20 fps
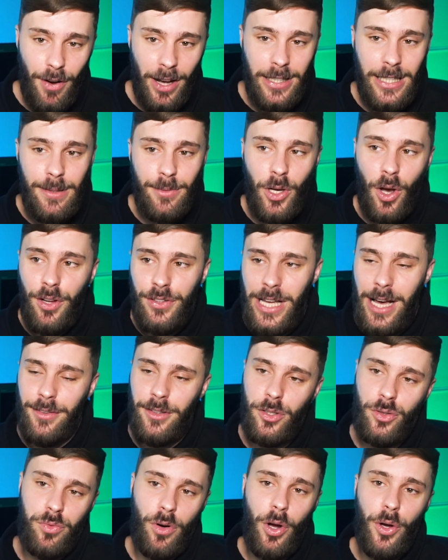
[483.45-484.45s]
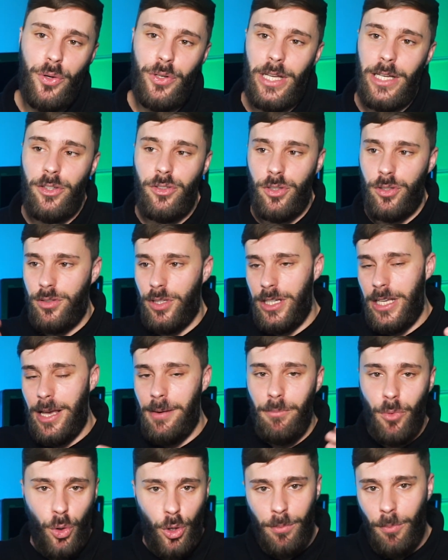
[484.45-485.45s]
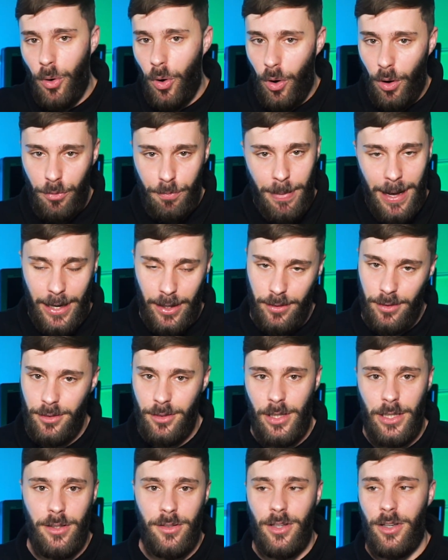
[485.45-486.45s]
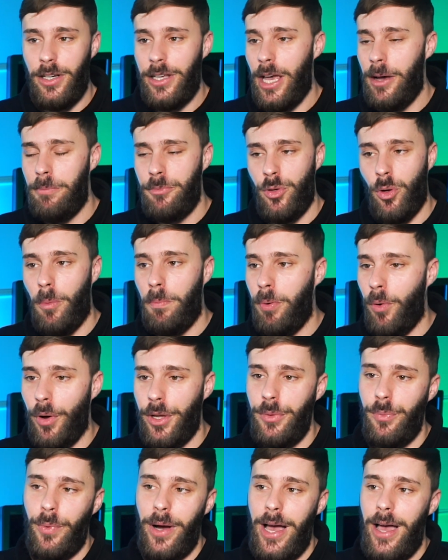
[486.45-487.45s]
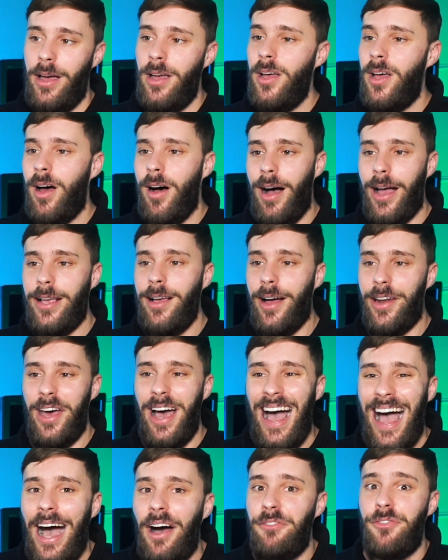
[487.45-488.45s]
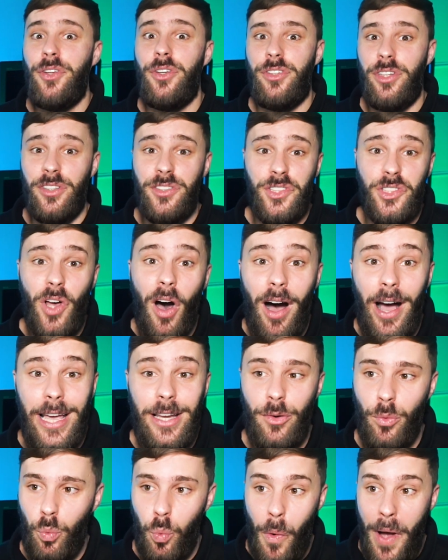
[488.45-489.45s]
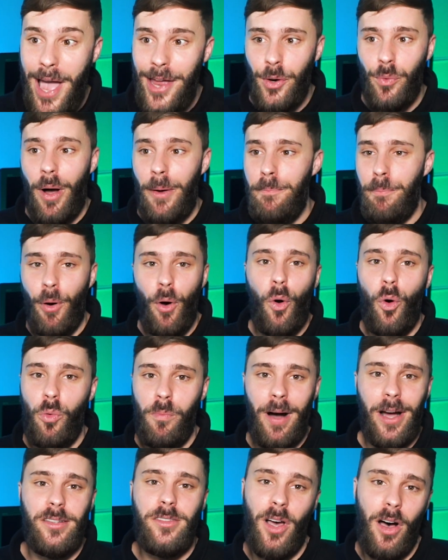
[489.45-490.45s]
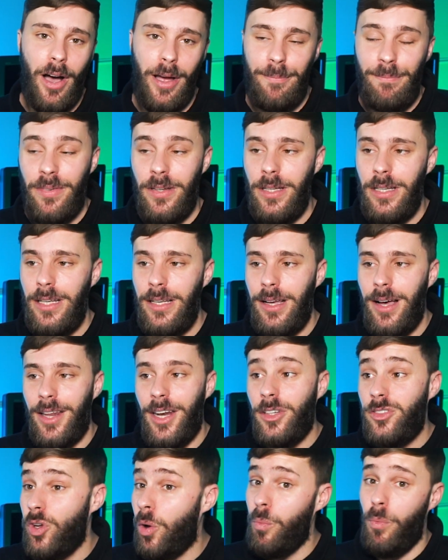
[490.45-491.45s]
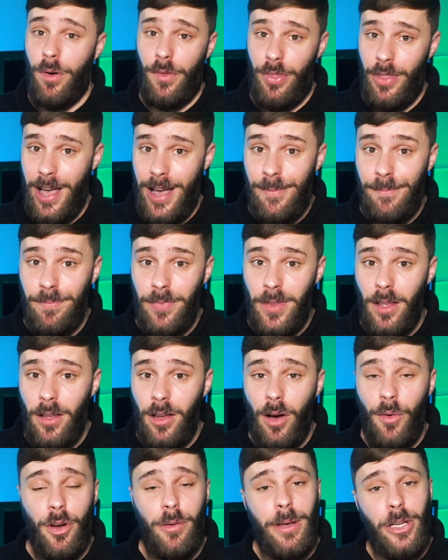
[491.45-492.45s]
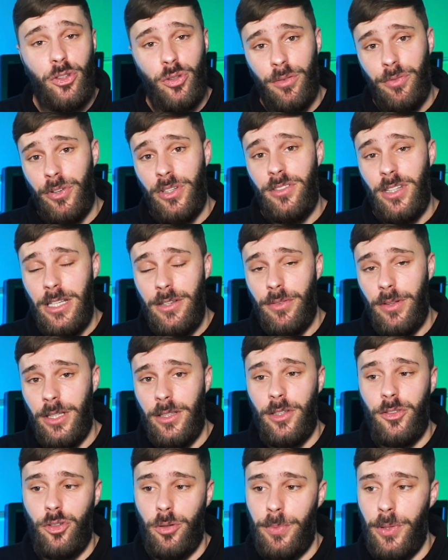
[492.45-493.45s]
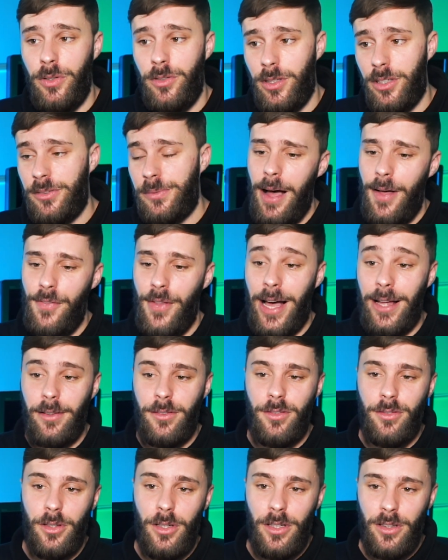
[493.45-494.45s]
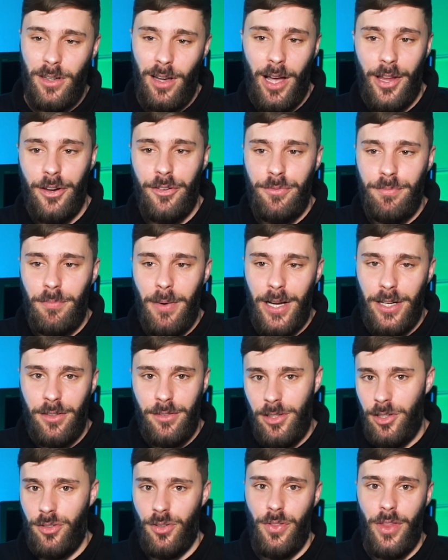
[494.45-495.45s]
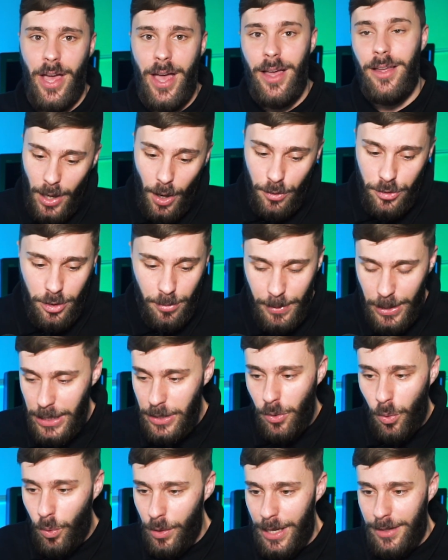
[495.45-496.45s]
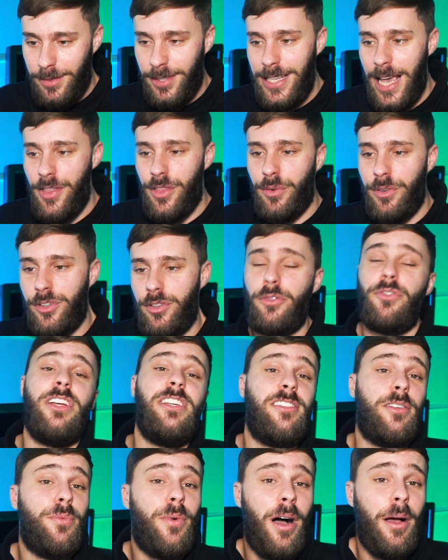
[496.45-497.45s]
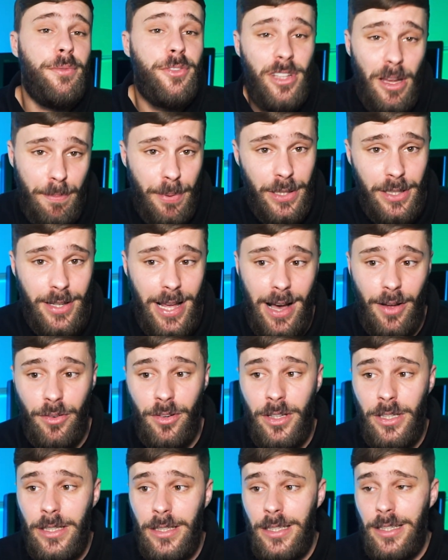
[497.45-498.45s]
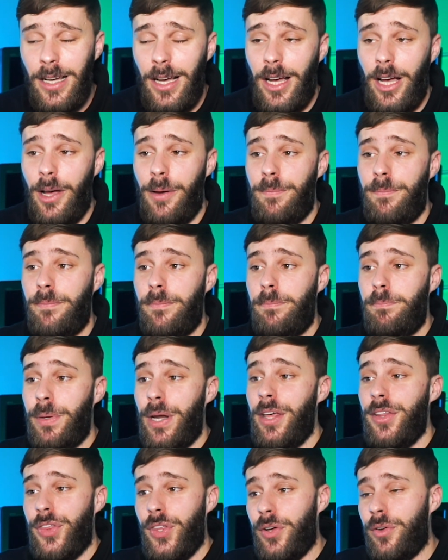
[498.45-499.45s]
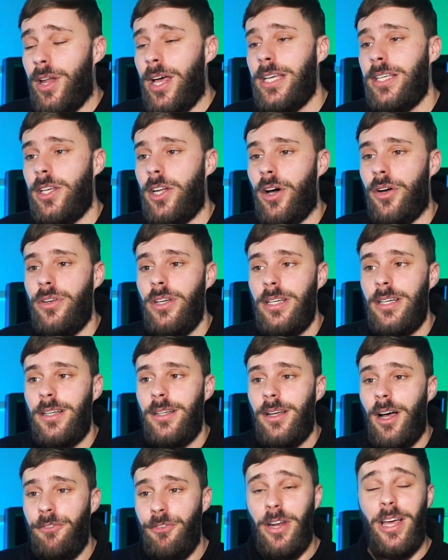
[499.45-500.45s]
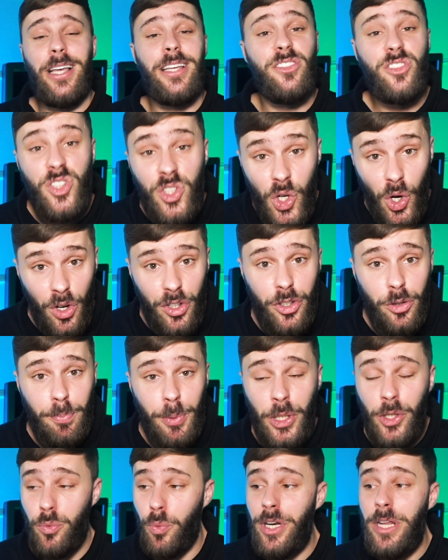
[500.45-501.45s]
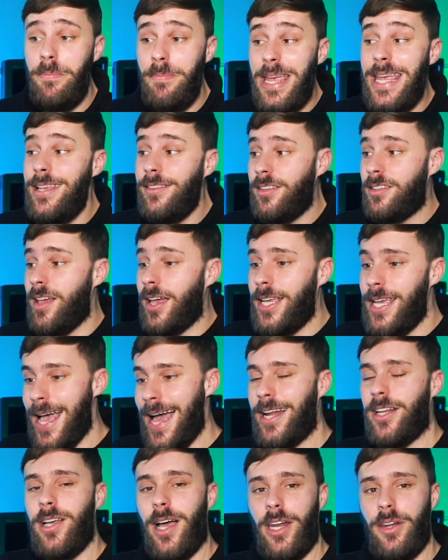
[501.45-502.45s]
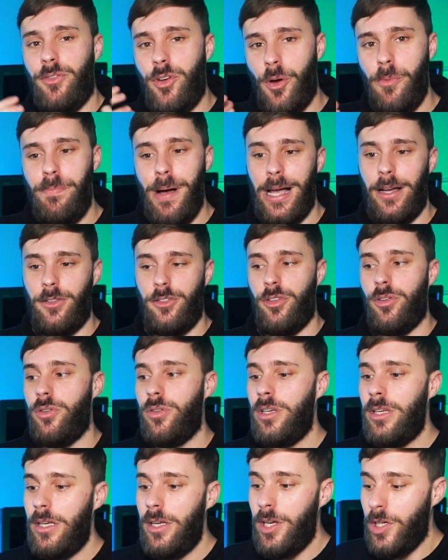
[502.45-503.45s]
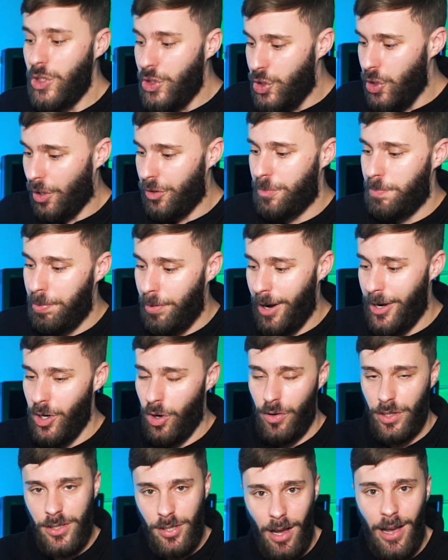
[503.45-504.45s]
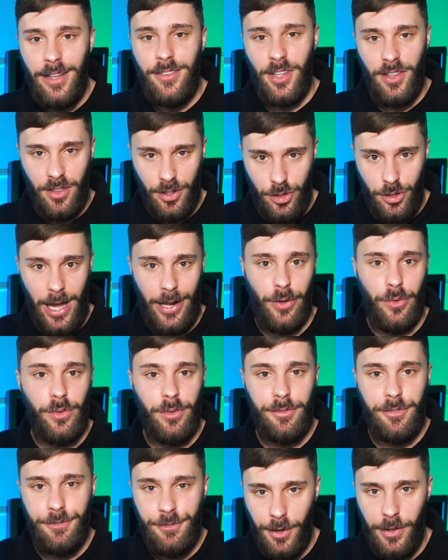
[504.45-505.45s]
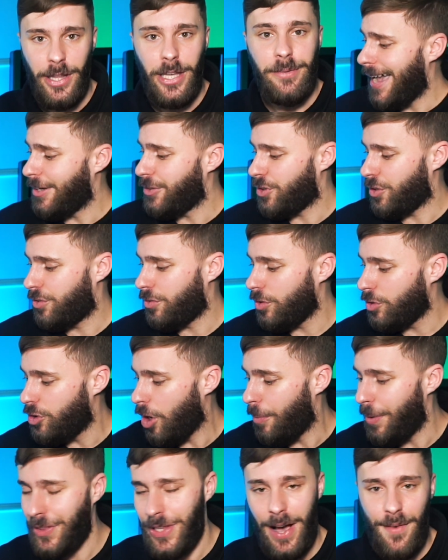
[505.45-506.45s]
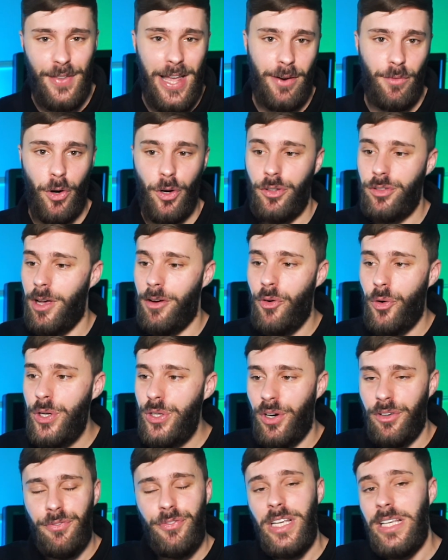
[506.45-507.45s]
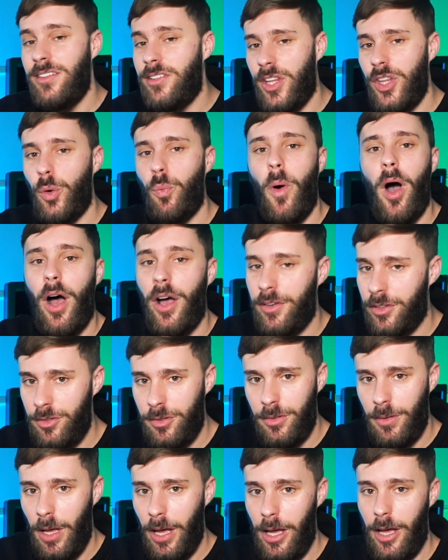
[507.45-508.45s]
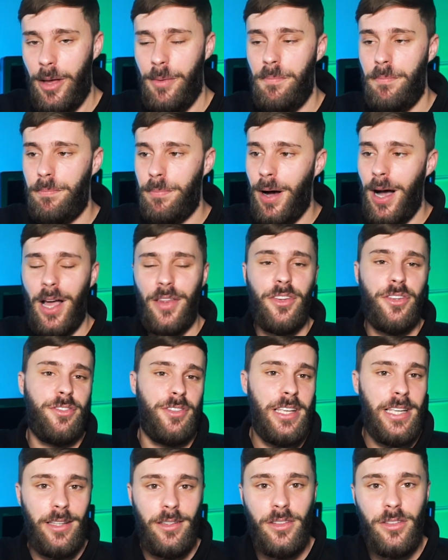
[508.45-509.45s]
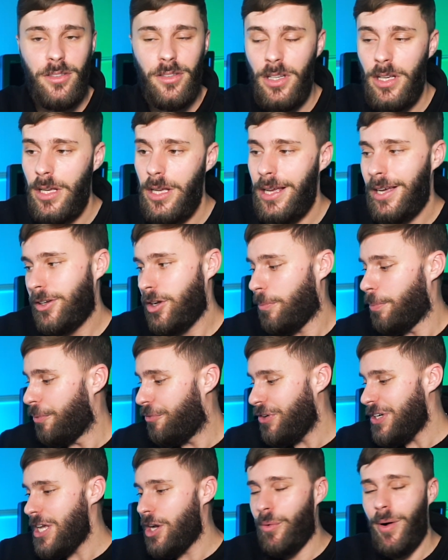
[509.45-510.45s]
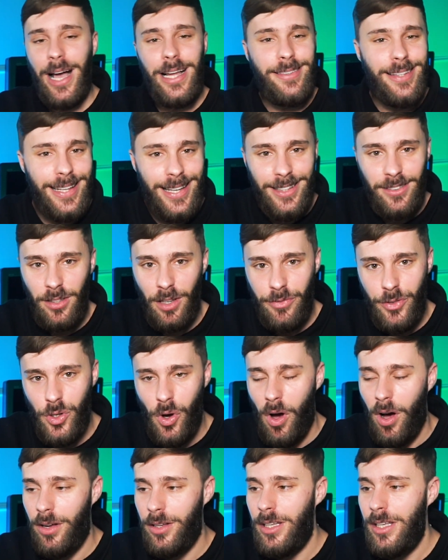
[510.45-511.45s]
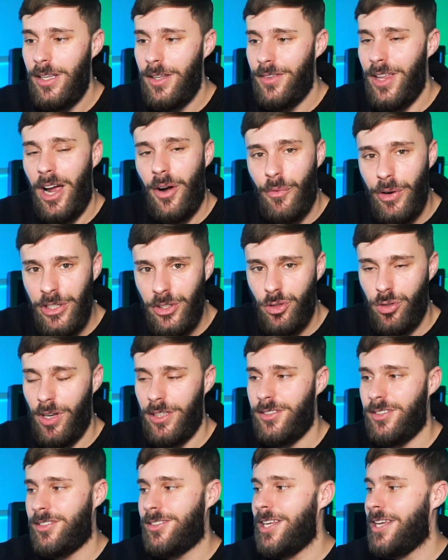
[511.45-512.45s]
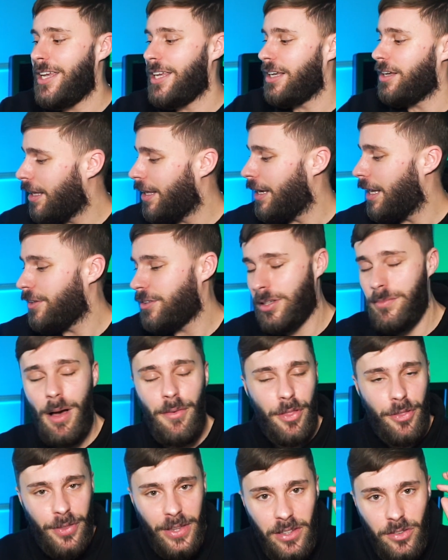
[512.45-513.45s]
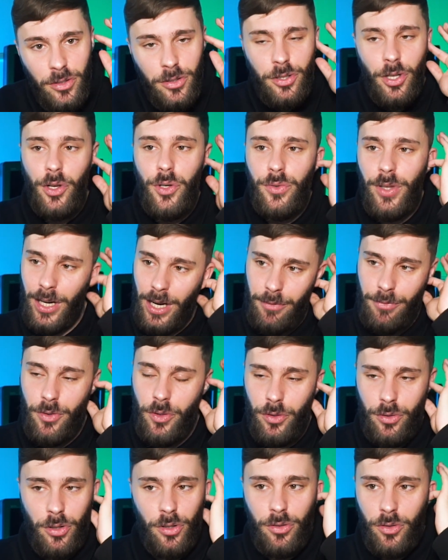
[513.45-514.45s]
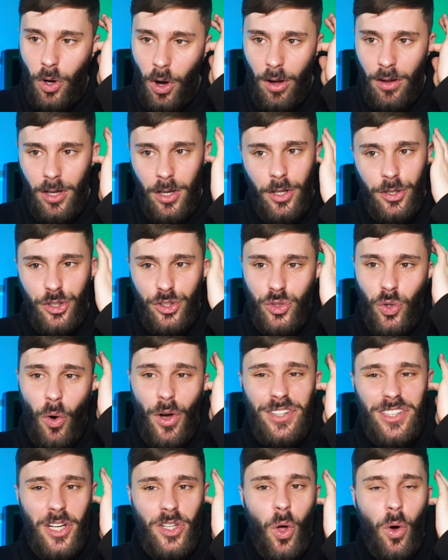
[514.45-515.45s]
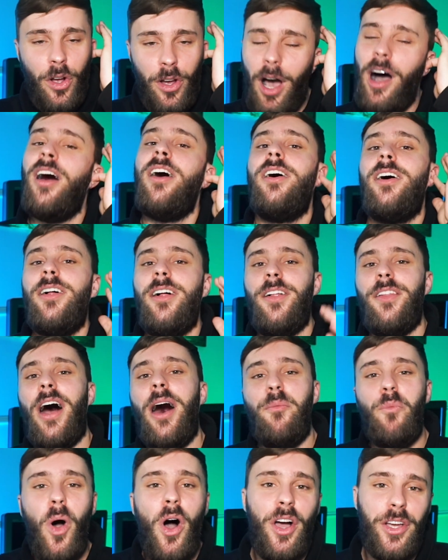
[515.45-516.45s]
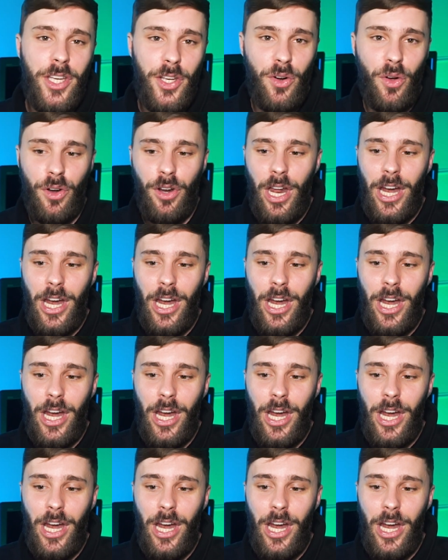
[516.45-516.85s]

I keep going down this road, it's just going to get more and more off balance. And it's going to get up to a point where I kind of have to decide where do I put all my time? And I don't want that. I want to make sure everything's evenly distributed. And that's kind of my decision there. Ultimately, all that together is the reason why I'm stepping down. Um, but I feel like, you know, I feel like it's good because what it means is I can kind of go back to just prioritizing the channel fully and just going down that road. Because I've already got things in the works um, behind the scenes, a couple video ideas I've got that are interesting, mm. and some other things too that I've just got just got in the locker that I'm working on.